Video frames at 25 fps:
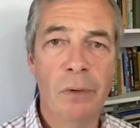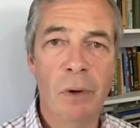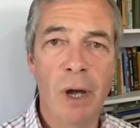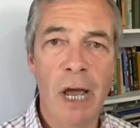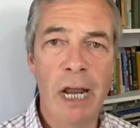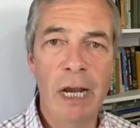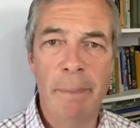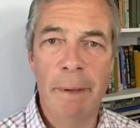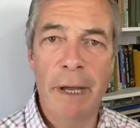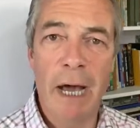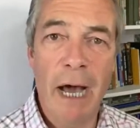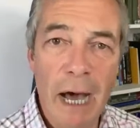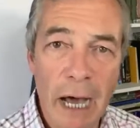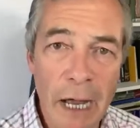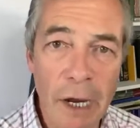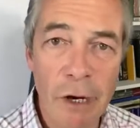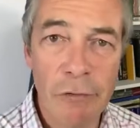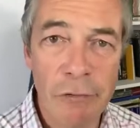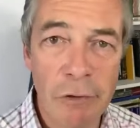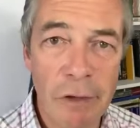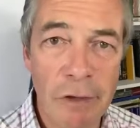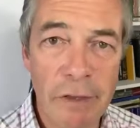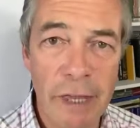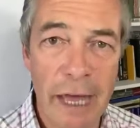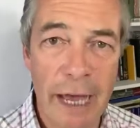It'll be
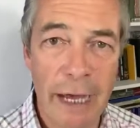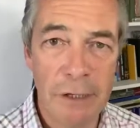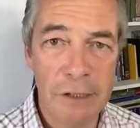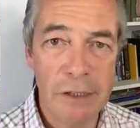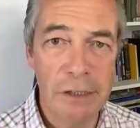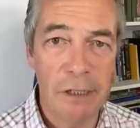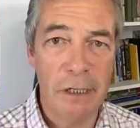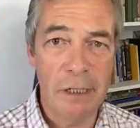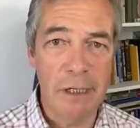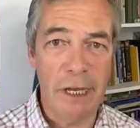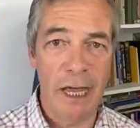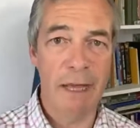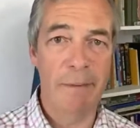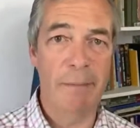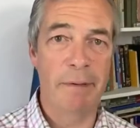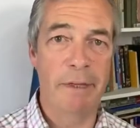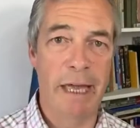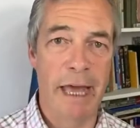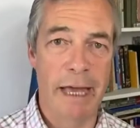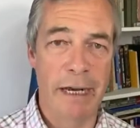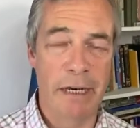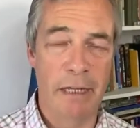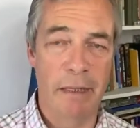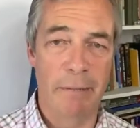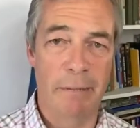100,000 a day by the
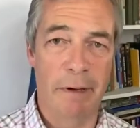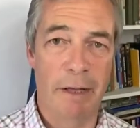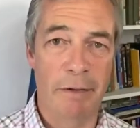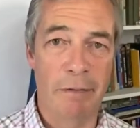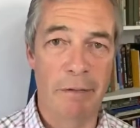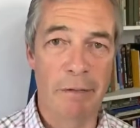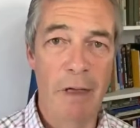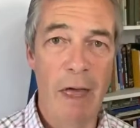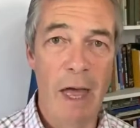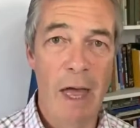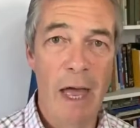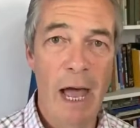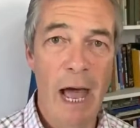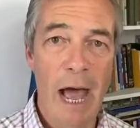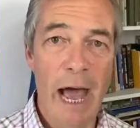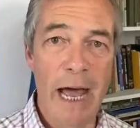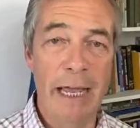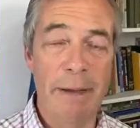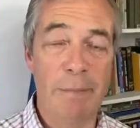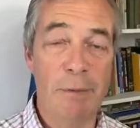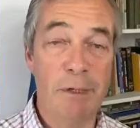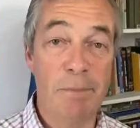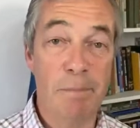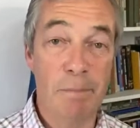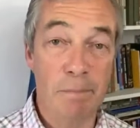end of the month. And
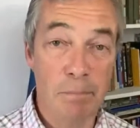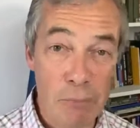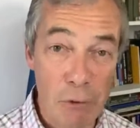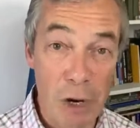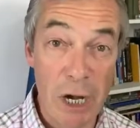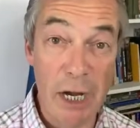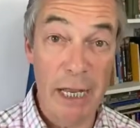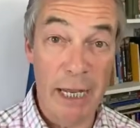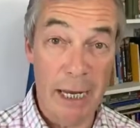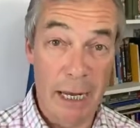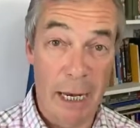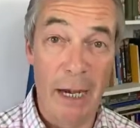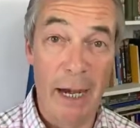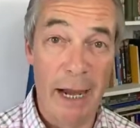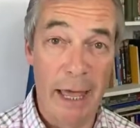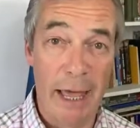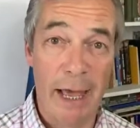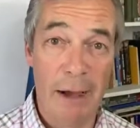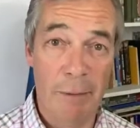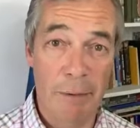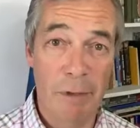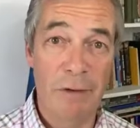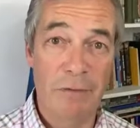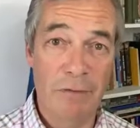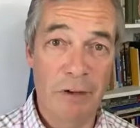it was pretty
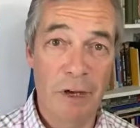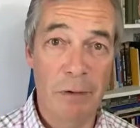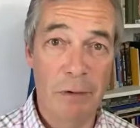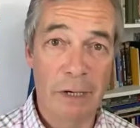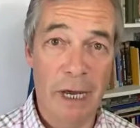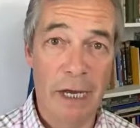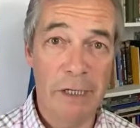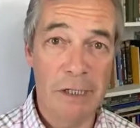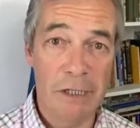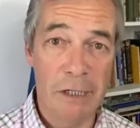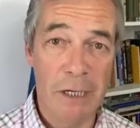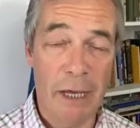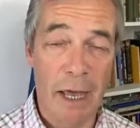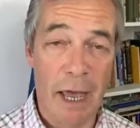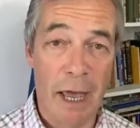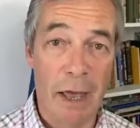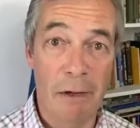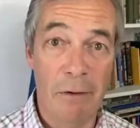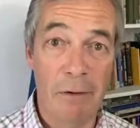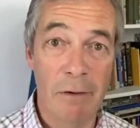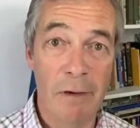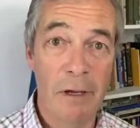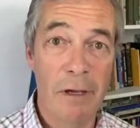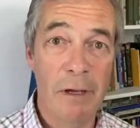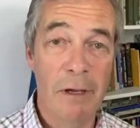clear with a few days to
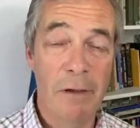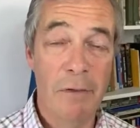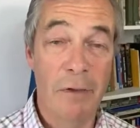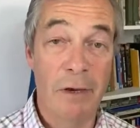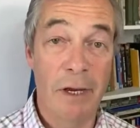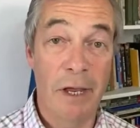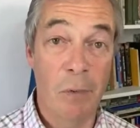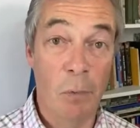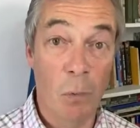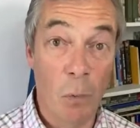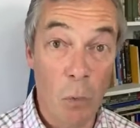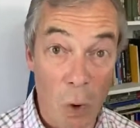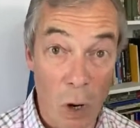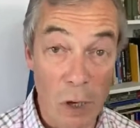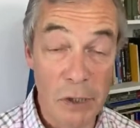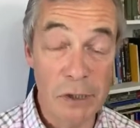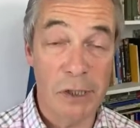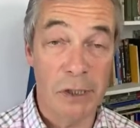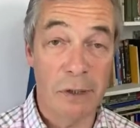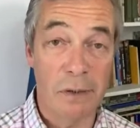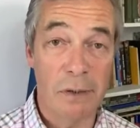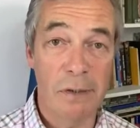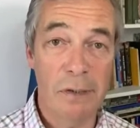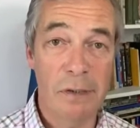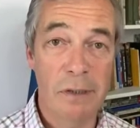go that it
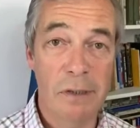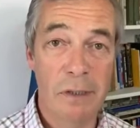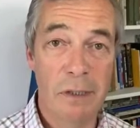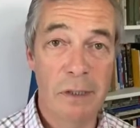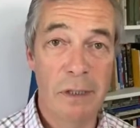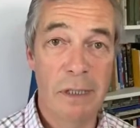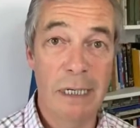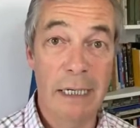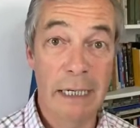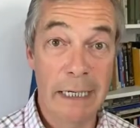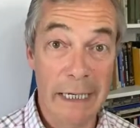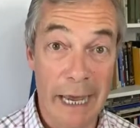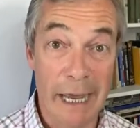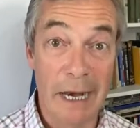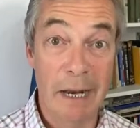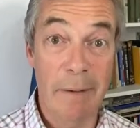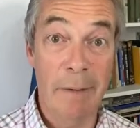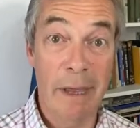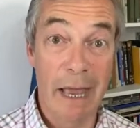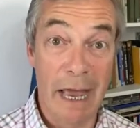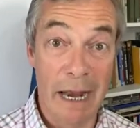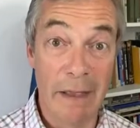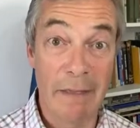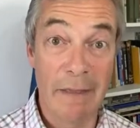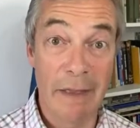wasn't going to
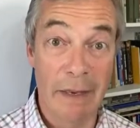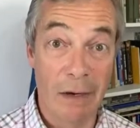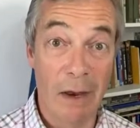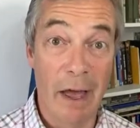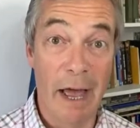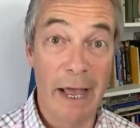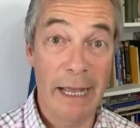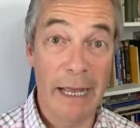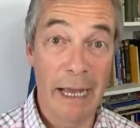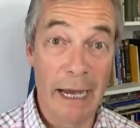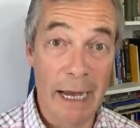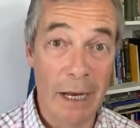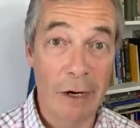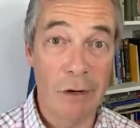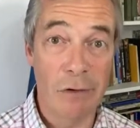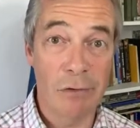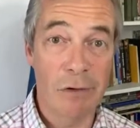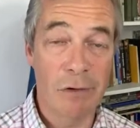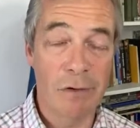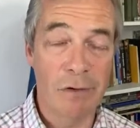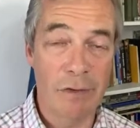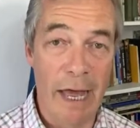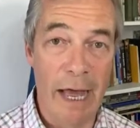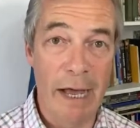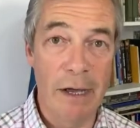be anything like
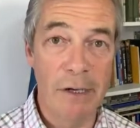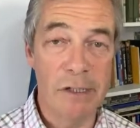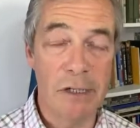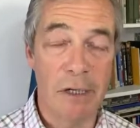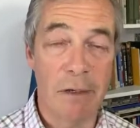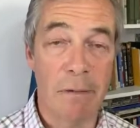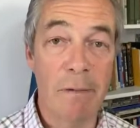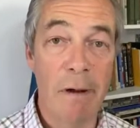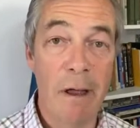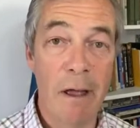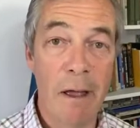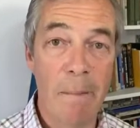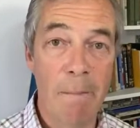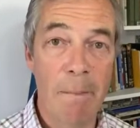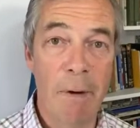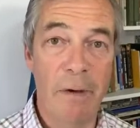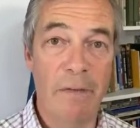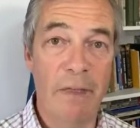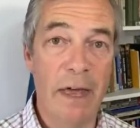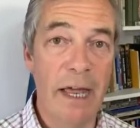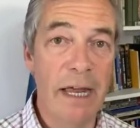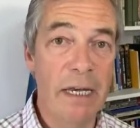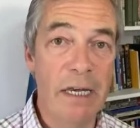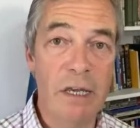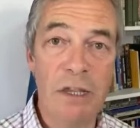100,000. But
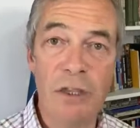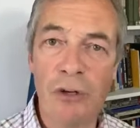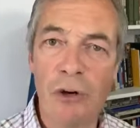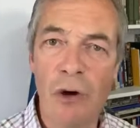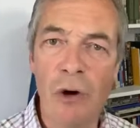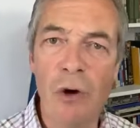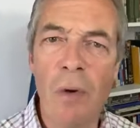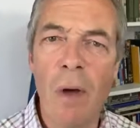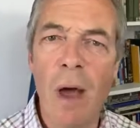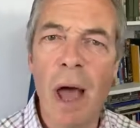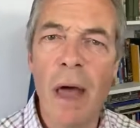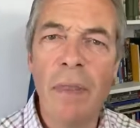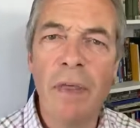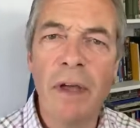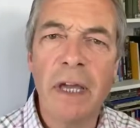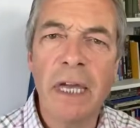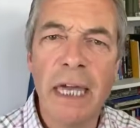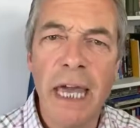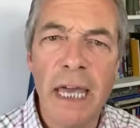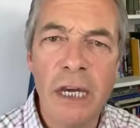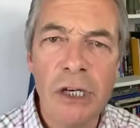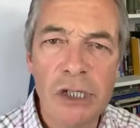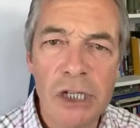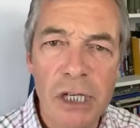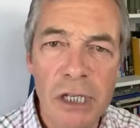they threw the
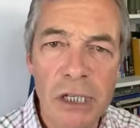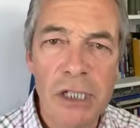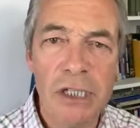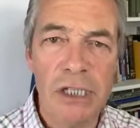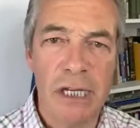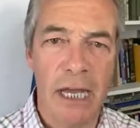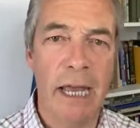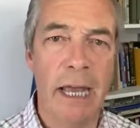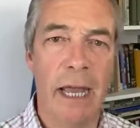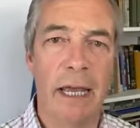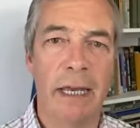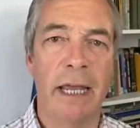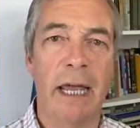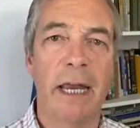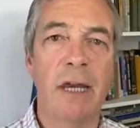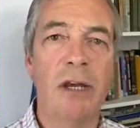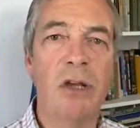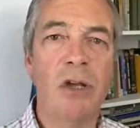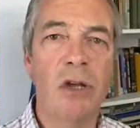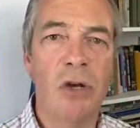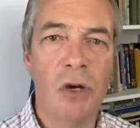kitchen sink at it.